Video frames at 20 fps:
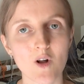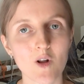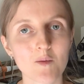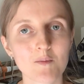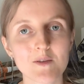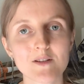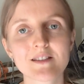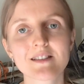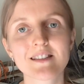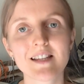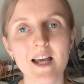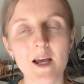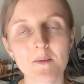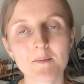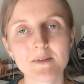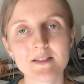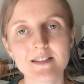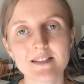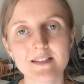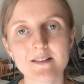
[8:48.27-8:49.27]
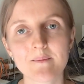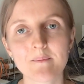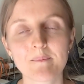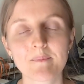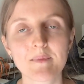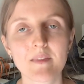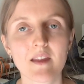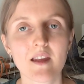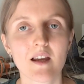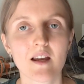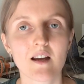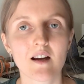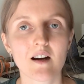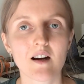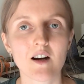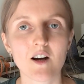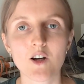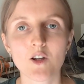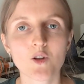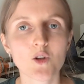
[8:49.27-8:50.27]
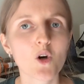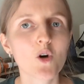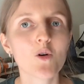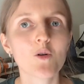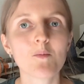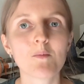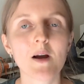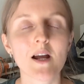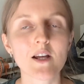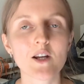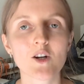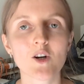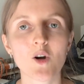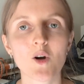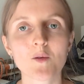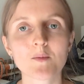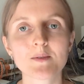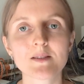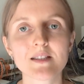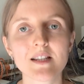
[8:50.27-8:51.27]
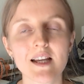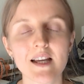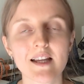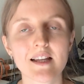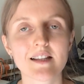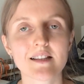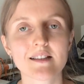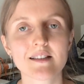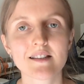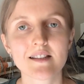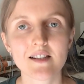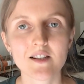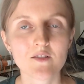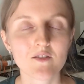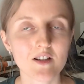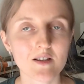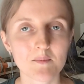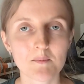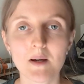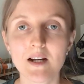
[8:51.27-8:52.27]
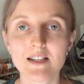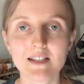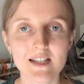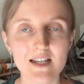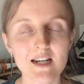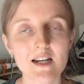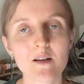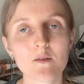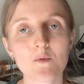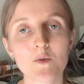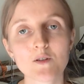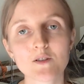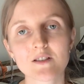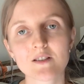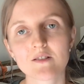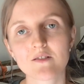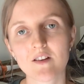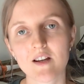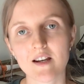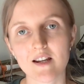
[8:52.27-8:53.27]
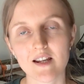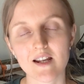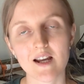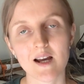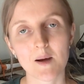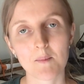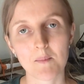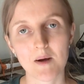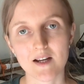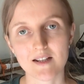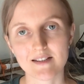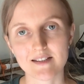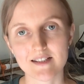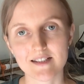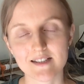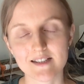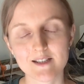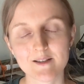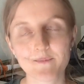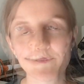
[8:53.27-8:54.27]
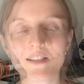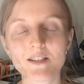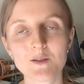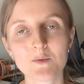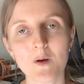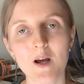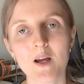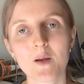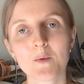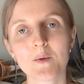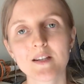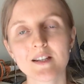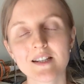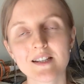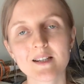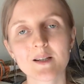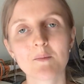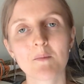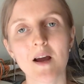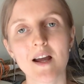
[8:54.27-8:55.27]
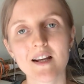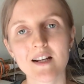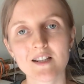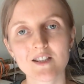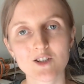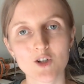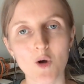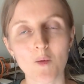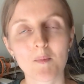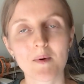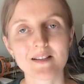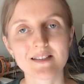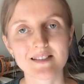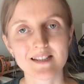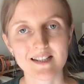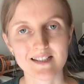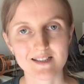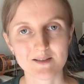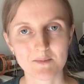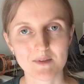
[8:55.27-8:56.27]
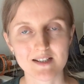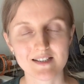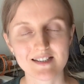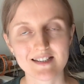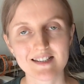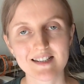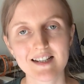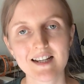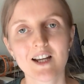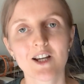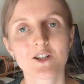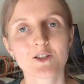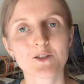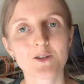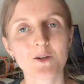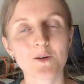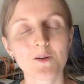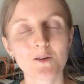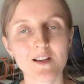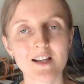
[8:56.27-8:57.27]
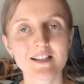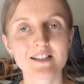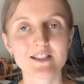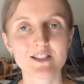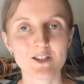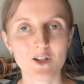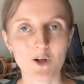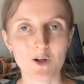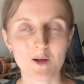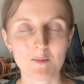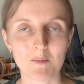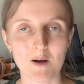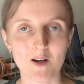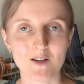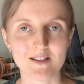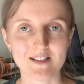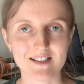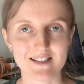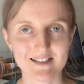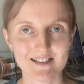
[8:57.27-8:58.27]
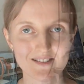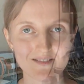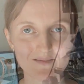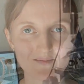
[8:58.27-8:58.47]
almost empty. No microbes, and even bacteria wasn't very abundant. That's why we need a microscope assessment. So let's talk about it.